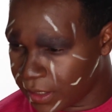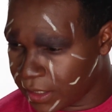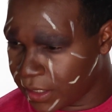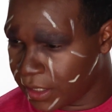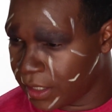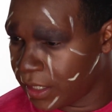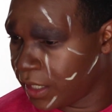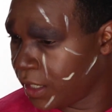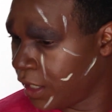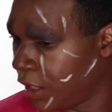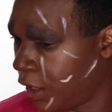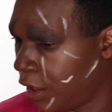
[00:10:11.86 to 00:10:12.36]

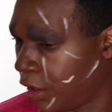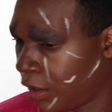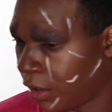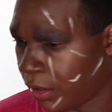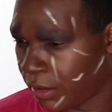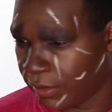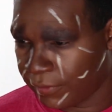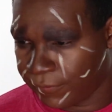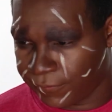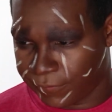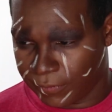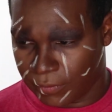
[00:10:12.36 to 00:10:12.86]

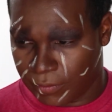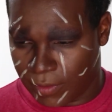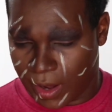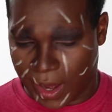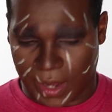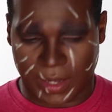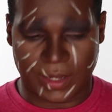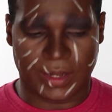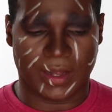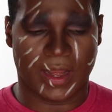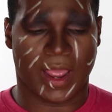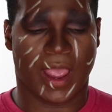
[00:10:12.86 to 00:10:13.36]
here for
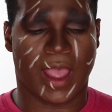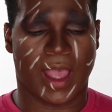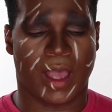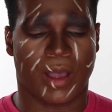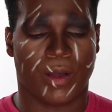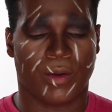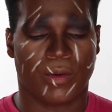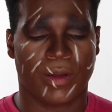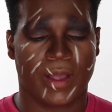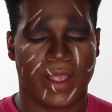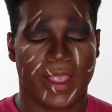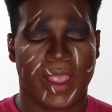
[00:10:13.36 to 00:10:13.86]
right
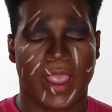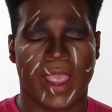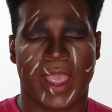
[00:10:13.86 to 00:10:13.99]
now,